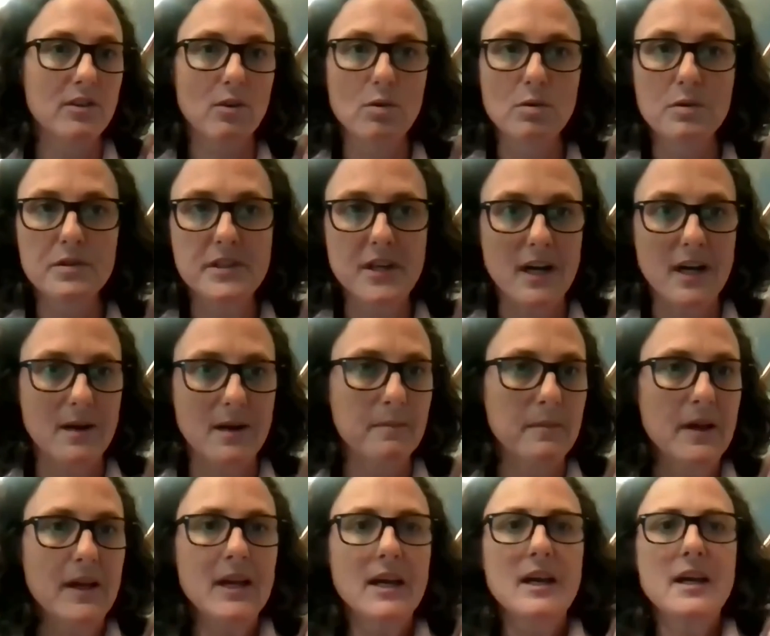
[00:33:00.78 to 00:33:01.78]
the whole
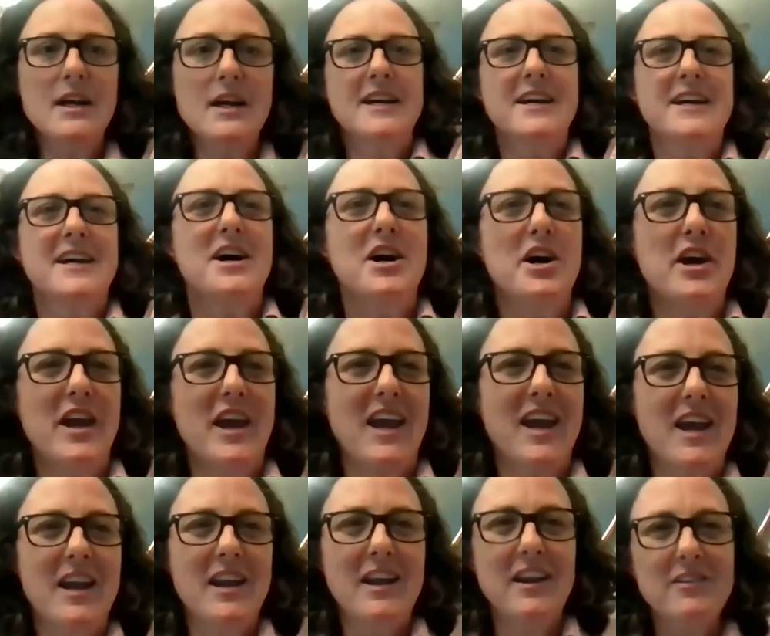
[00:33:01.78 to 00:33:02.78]
time.
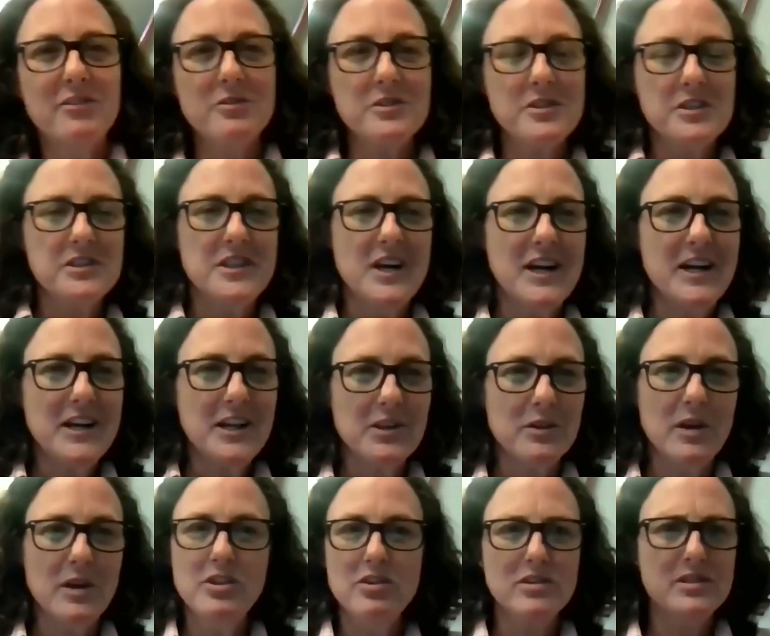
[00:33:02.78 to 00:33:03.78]
And there's a sign on
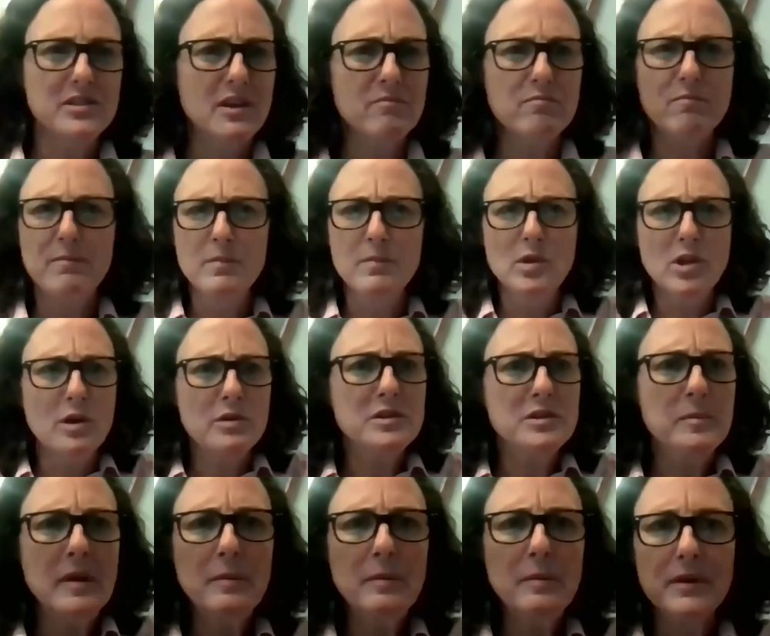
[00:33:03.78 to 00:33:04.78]
there, and there's
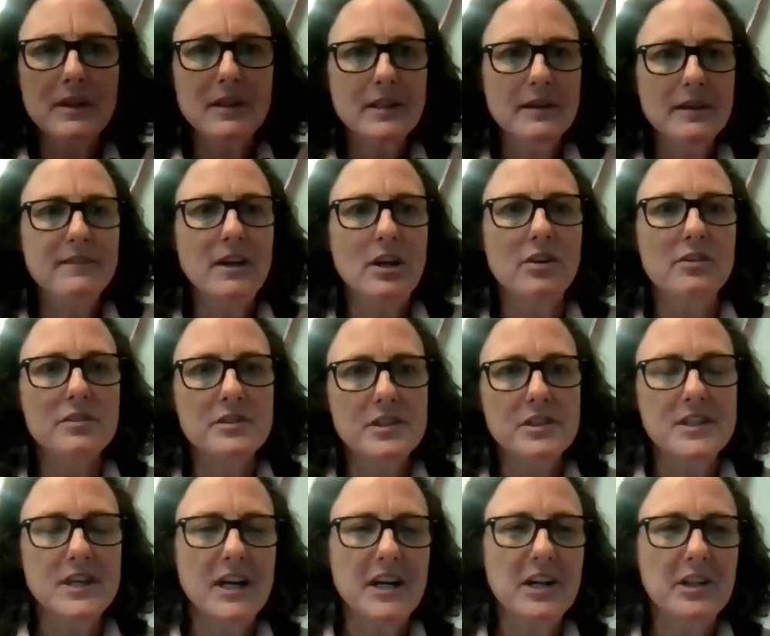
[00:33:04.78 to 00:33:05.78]
loads of people that live there. There's
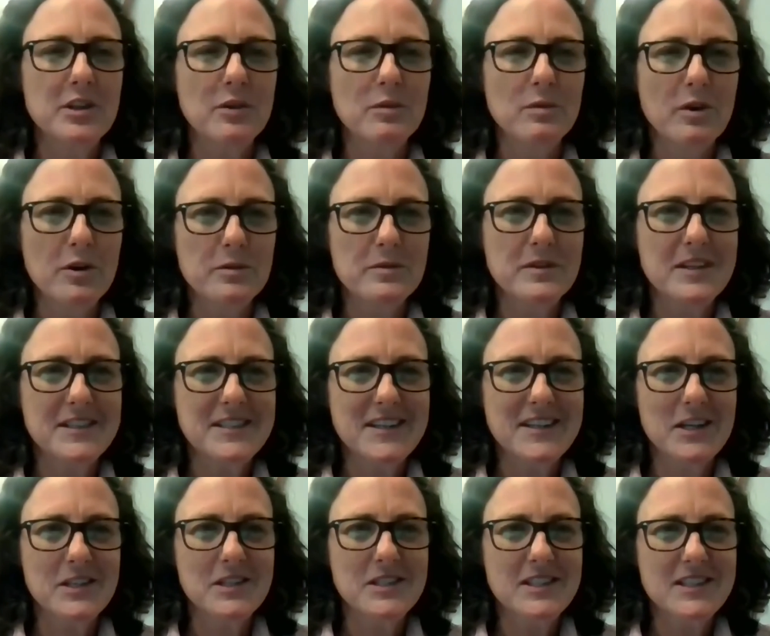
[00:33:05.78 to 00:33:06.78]
a sign on the road that
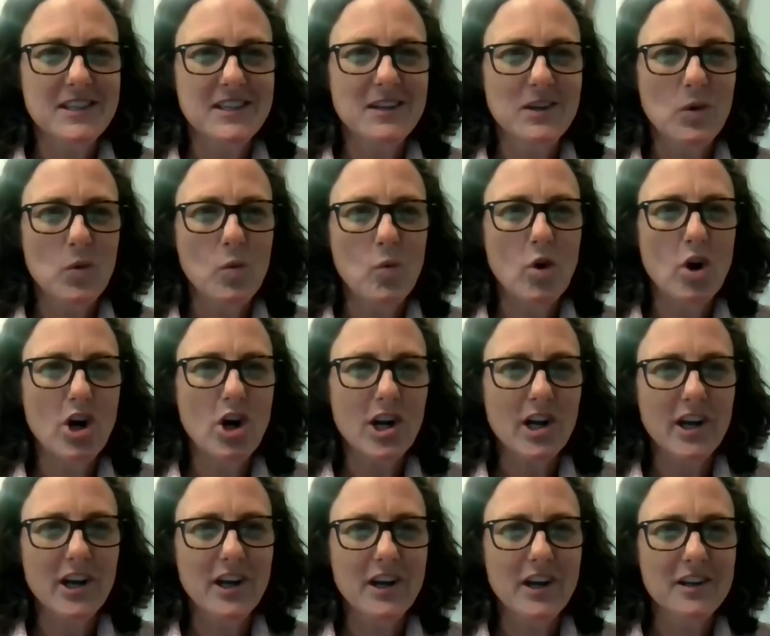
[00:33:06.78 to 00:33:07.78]
says,
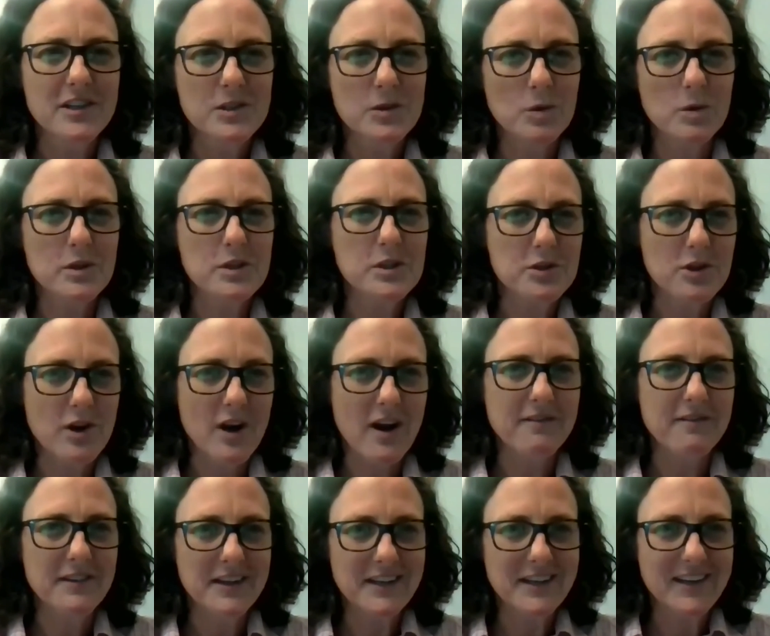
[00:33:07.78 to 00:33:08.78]
walk towards
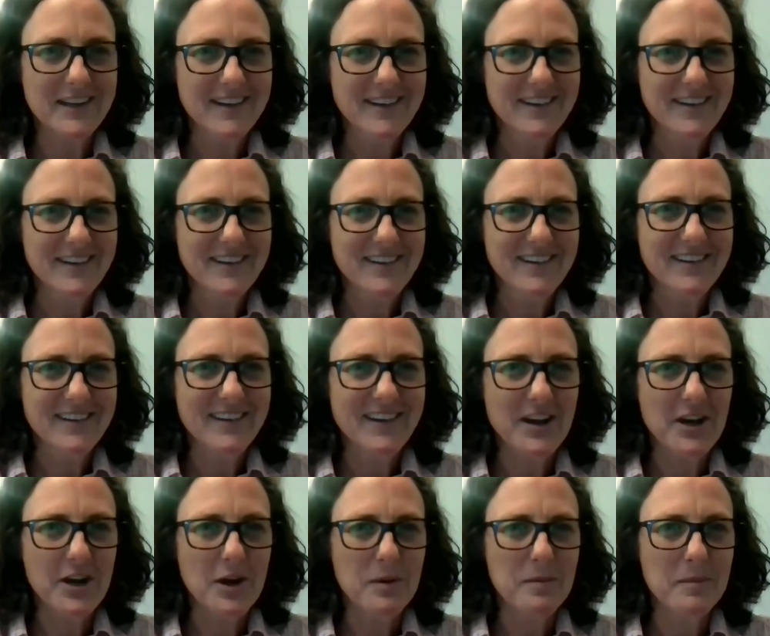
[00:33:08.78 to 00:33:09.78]
traffic
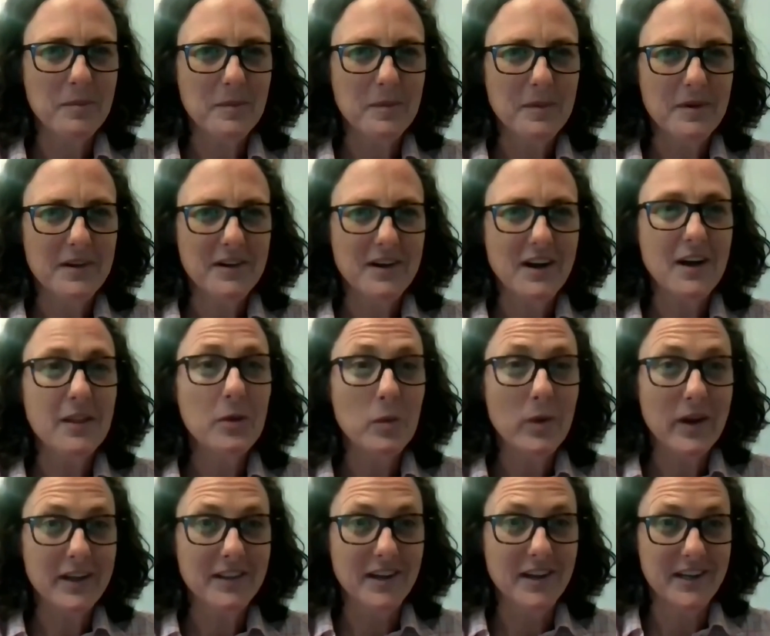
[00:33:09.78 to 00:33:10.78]
on the
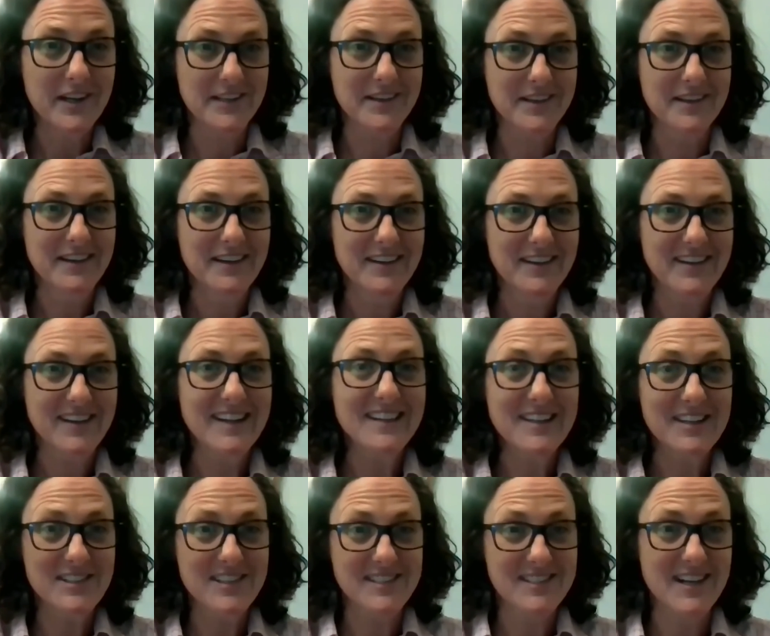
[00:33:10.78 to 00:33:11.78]
white line.
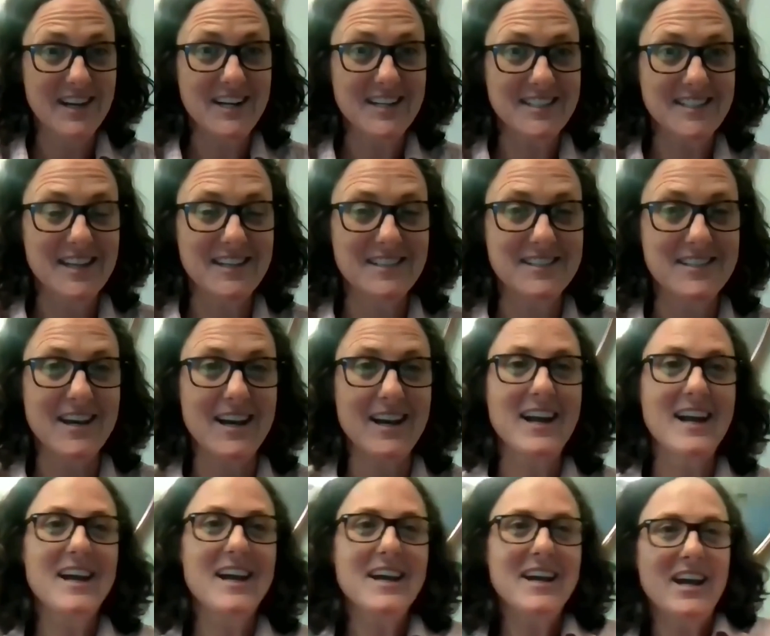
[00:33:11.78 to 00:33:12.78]
There's a sign that says
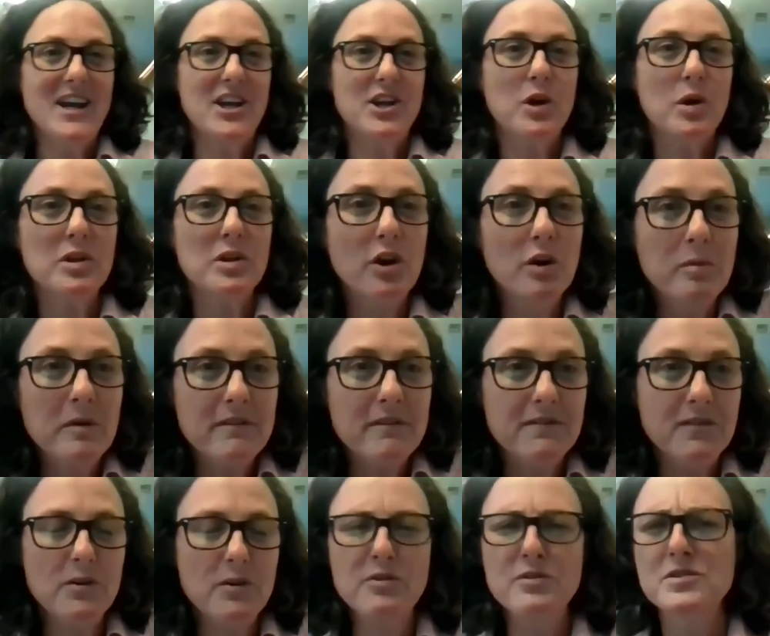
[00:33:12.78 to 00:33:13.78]
that. You go a little bit
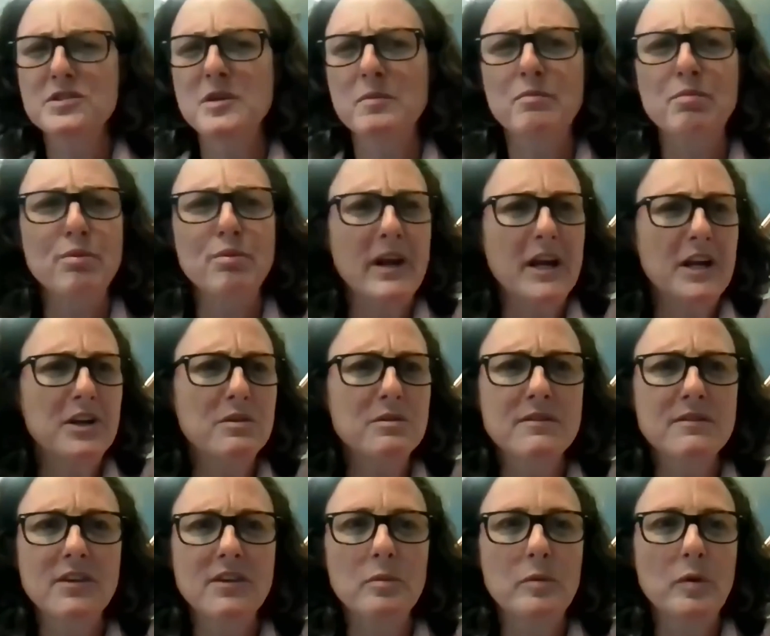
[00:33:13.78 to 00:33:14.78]
further, there's a brand new
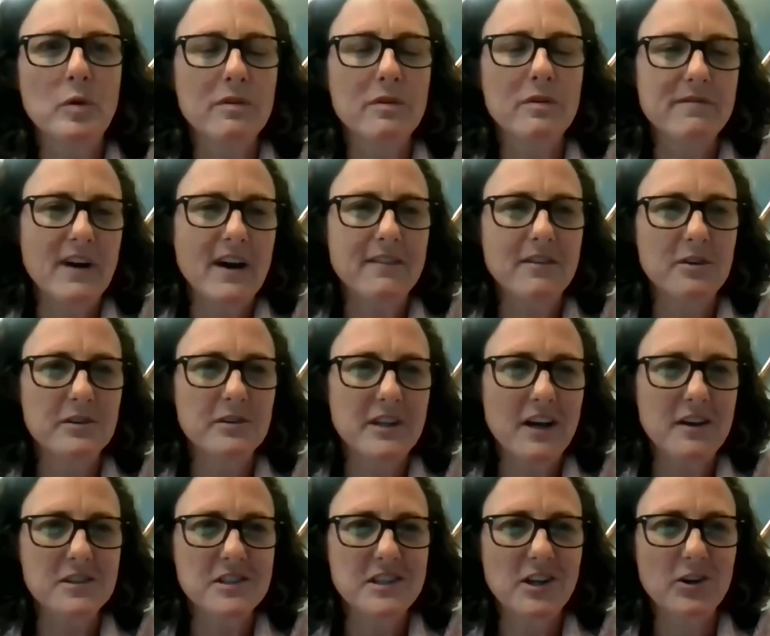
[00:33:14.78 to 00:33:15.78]
development with
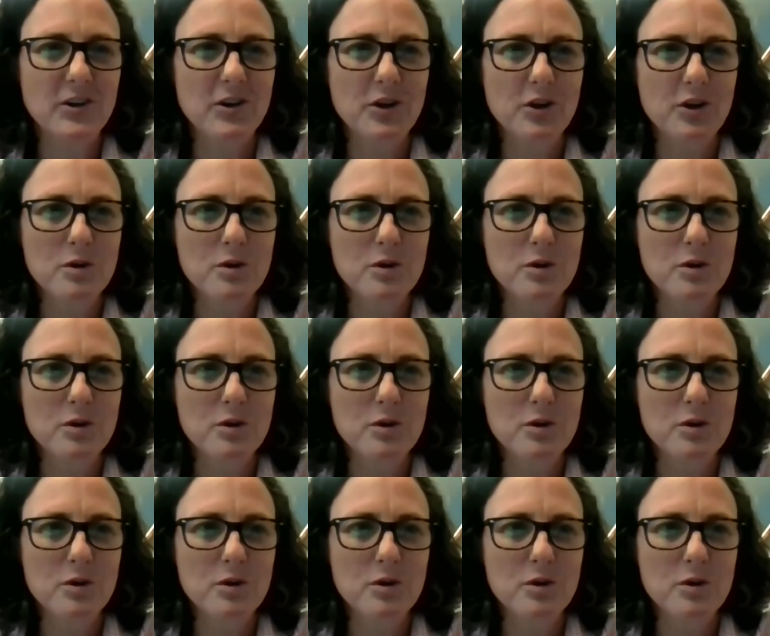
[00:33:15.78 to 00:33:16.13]
$500,000